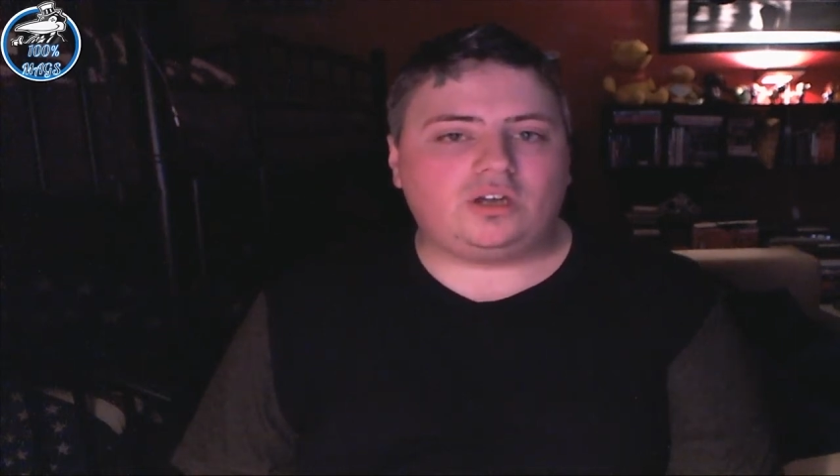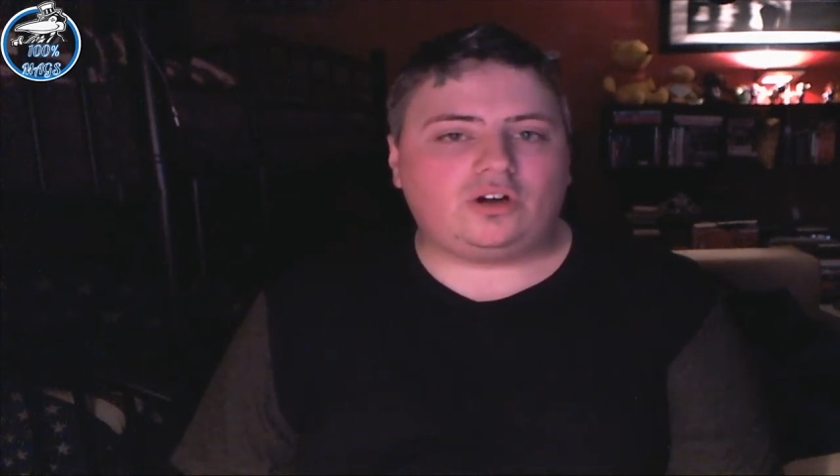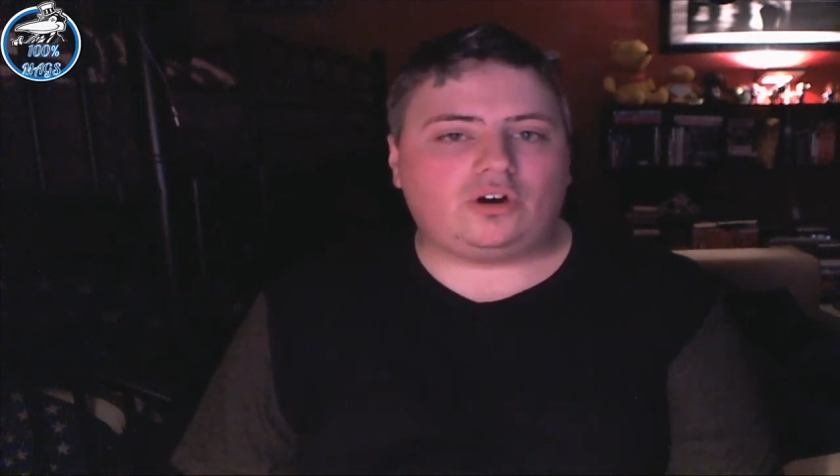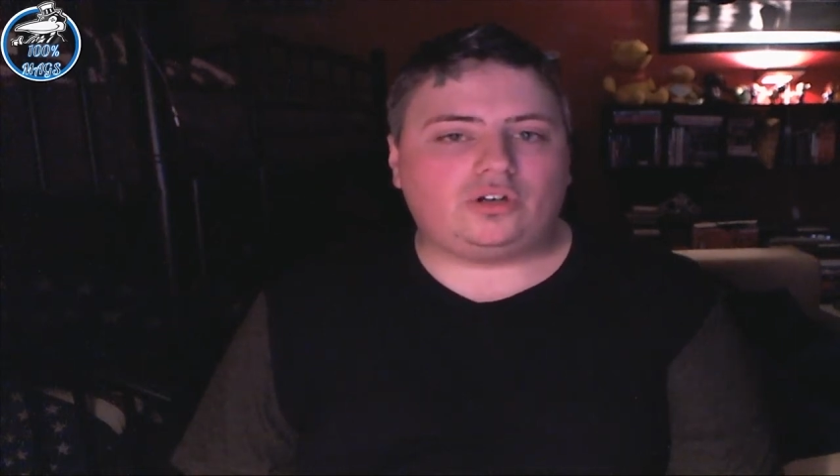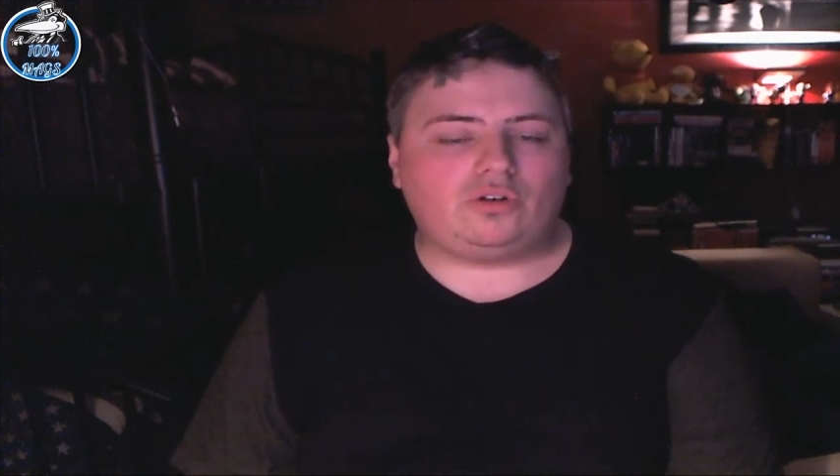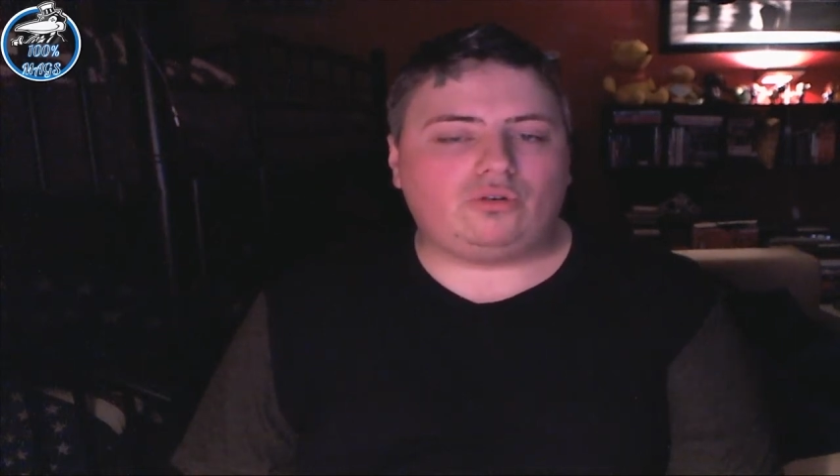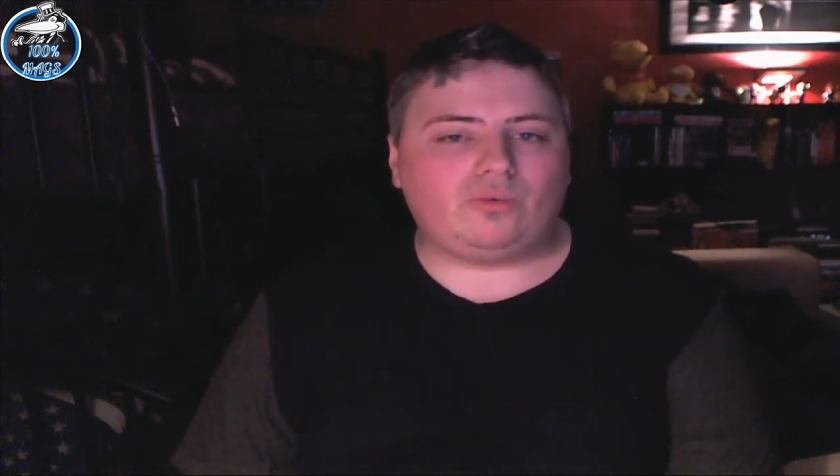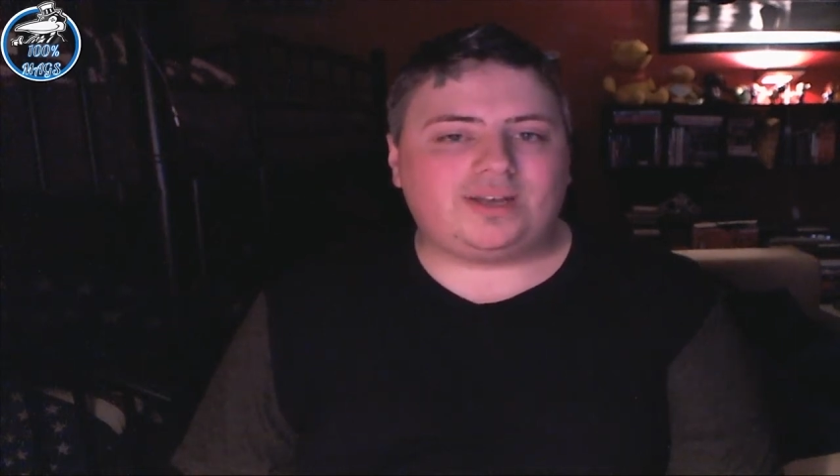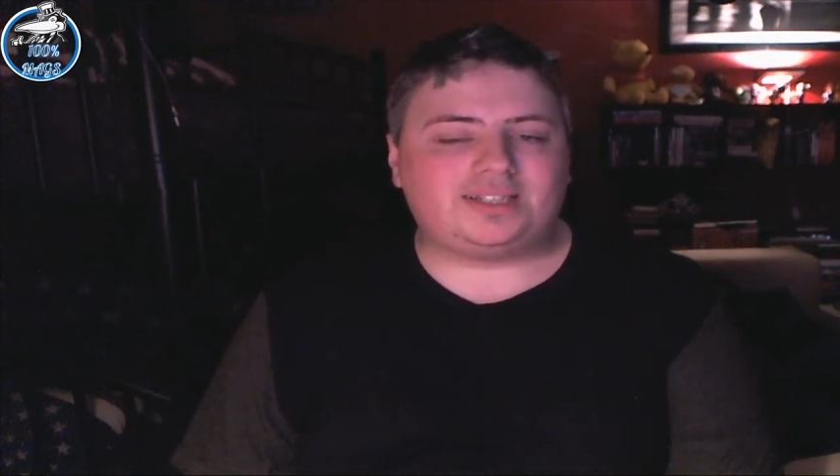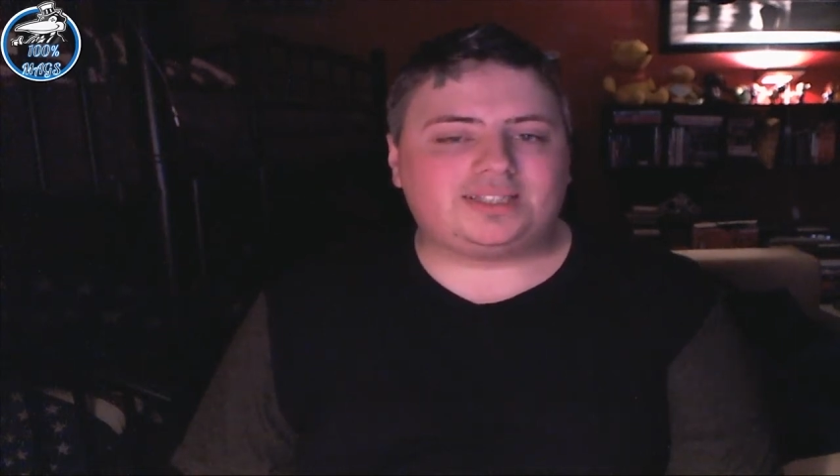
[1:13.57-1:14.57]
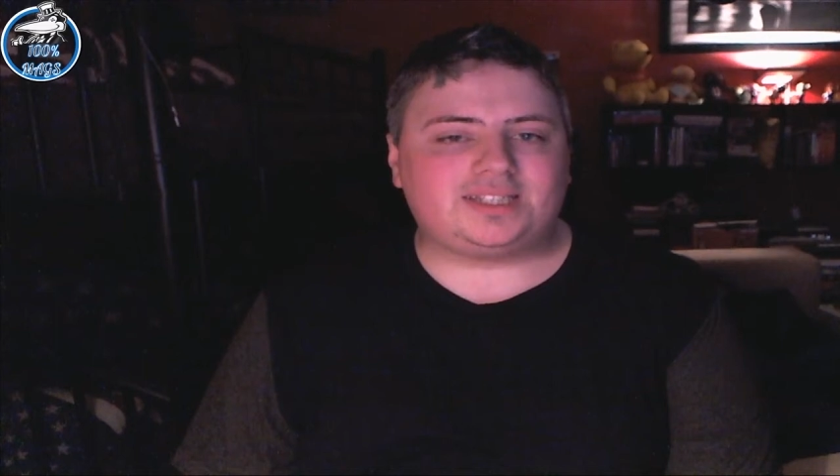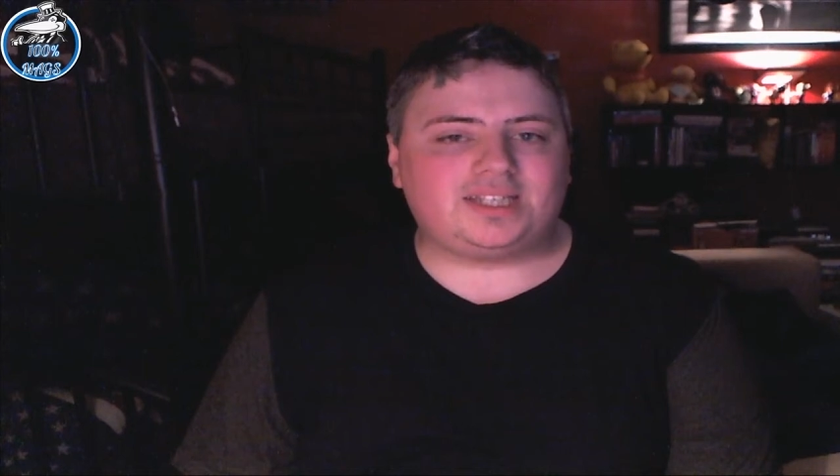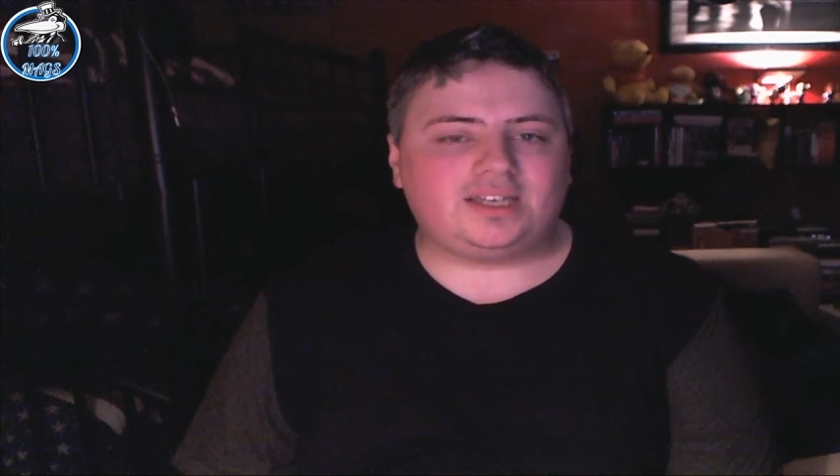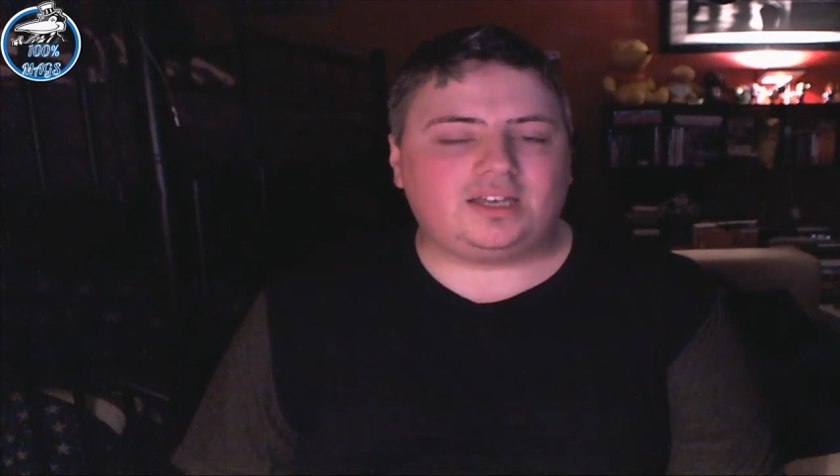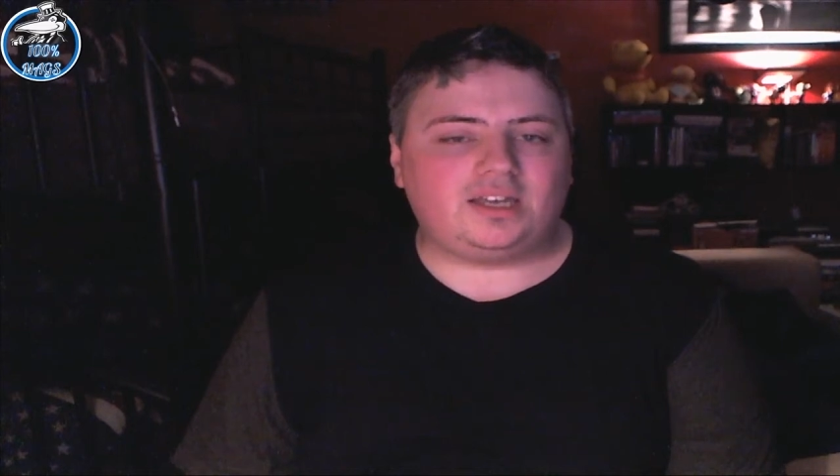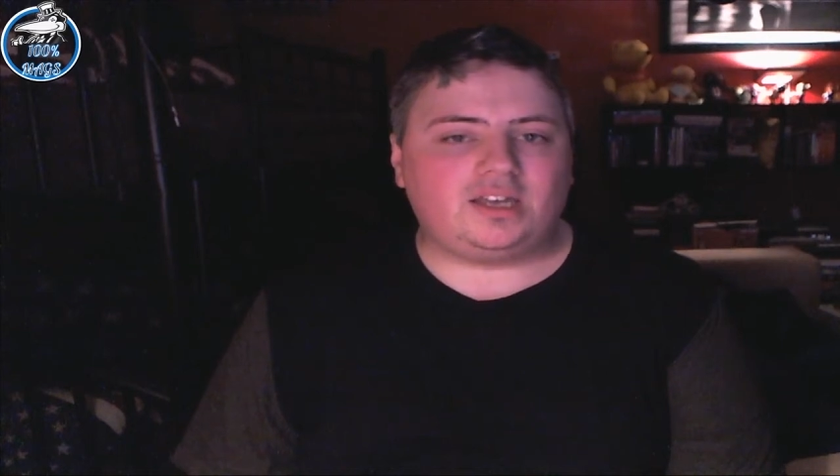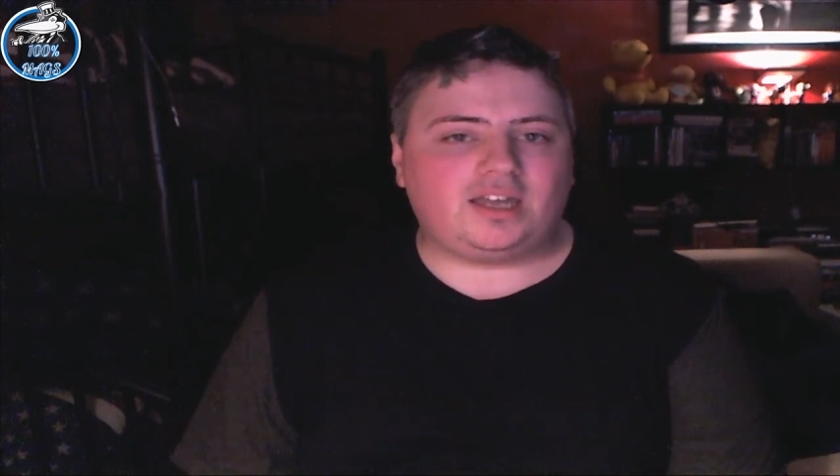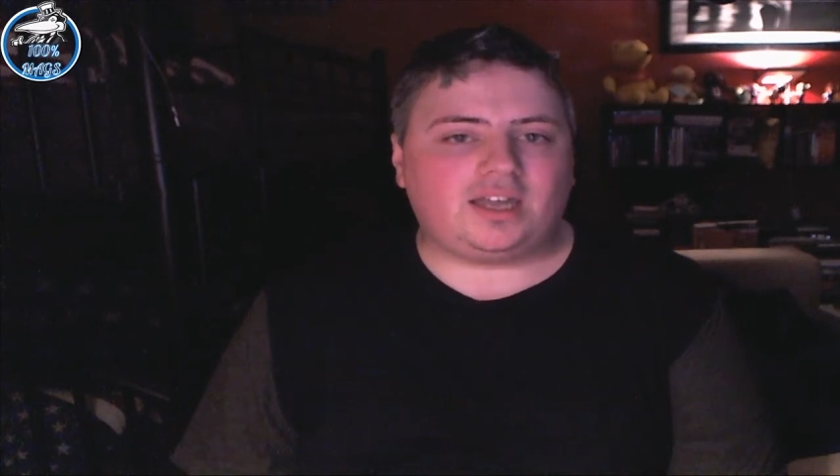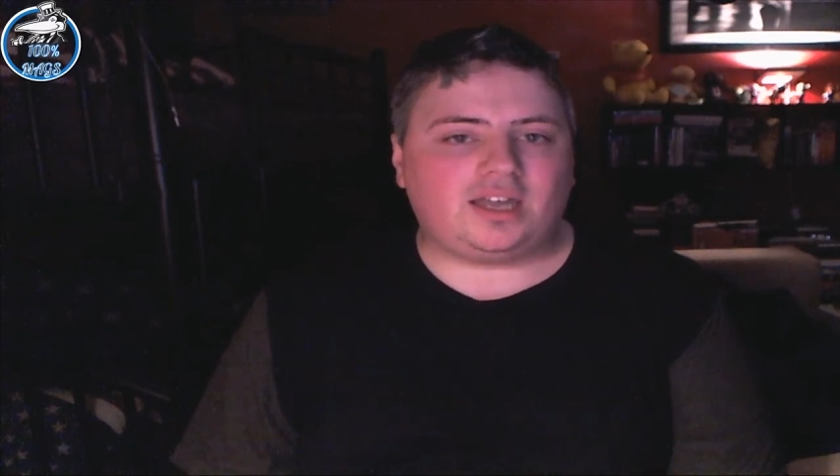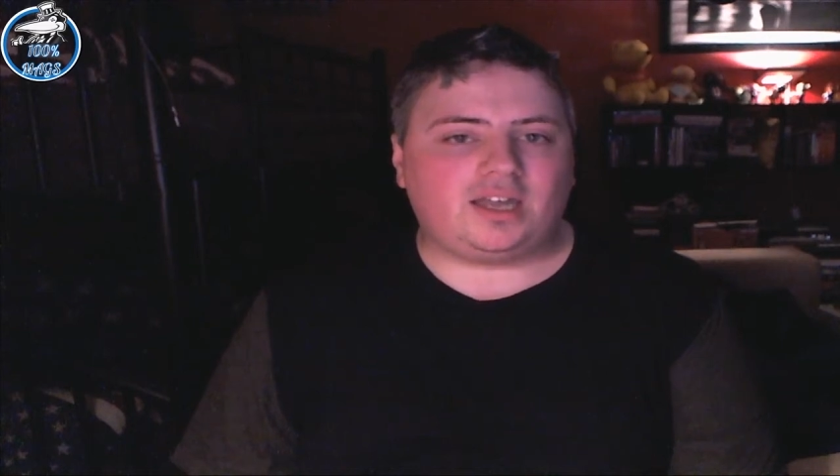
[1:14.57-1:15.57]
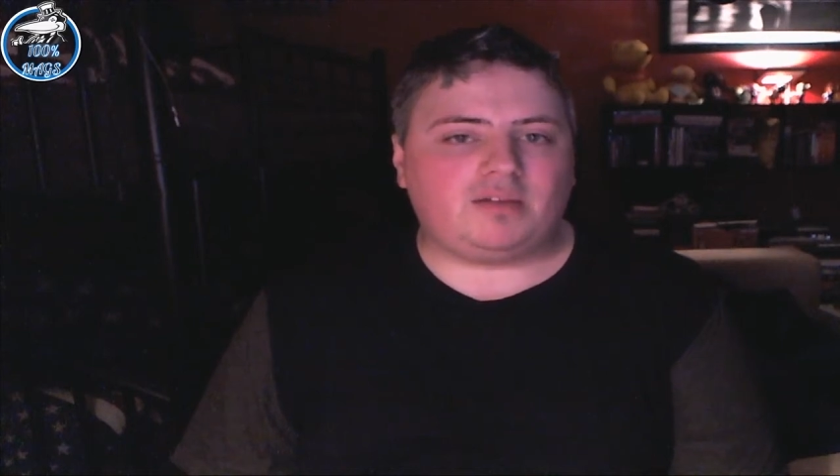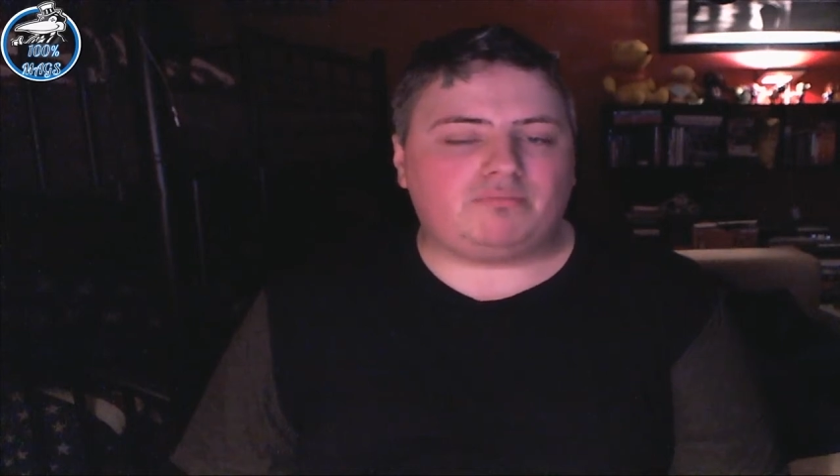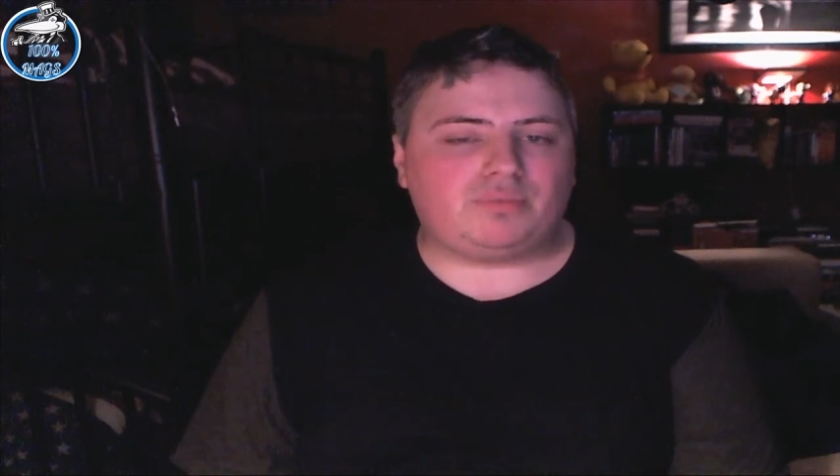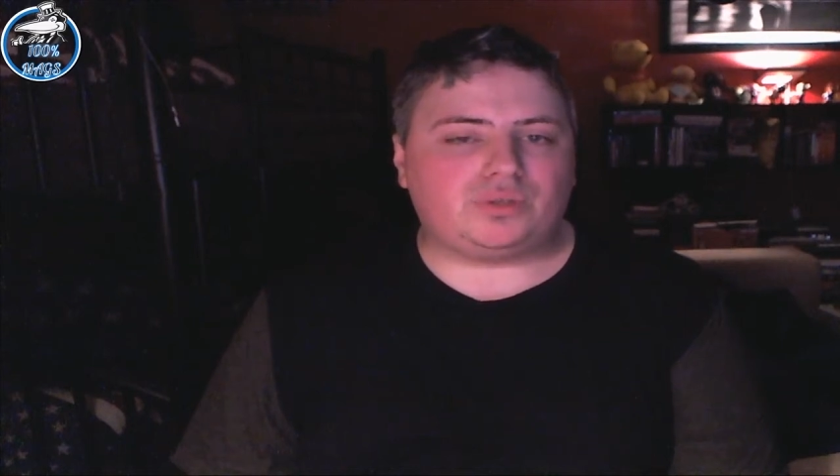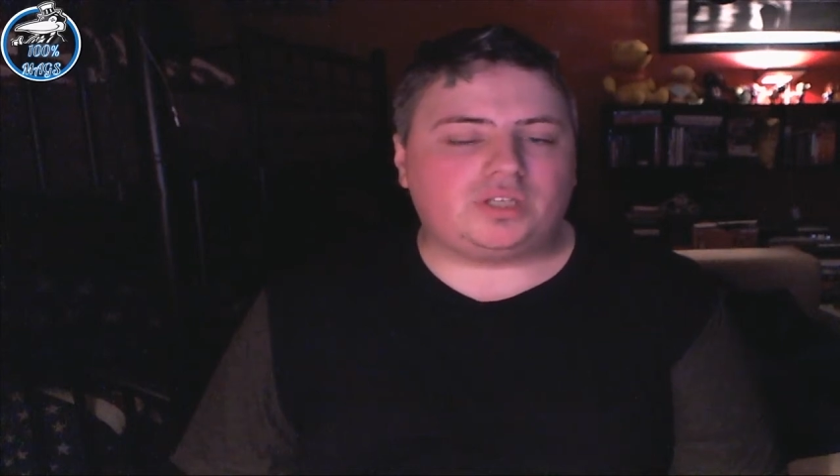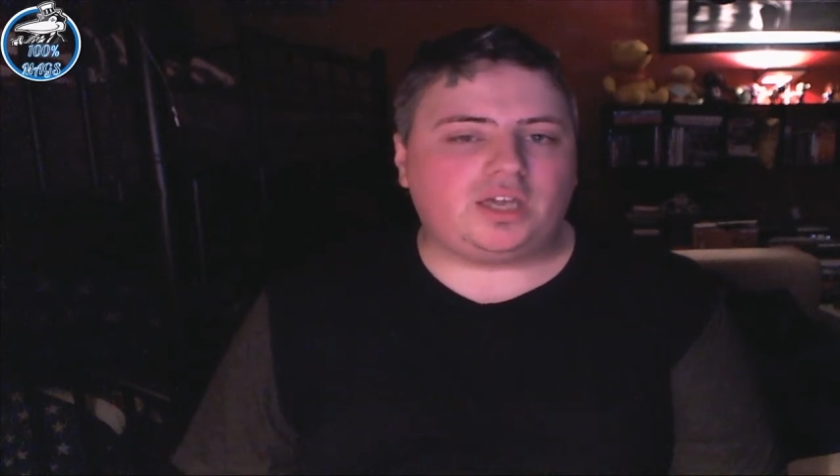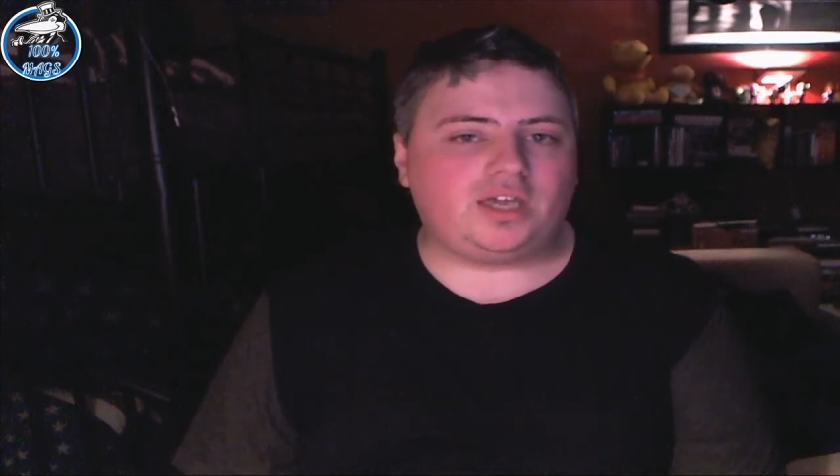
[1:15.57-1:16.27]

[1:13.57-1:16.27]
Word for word: on Wednesday. But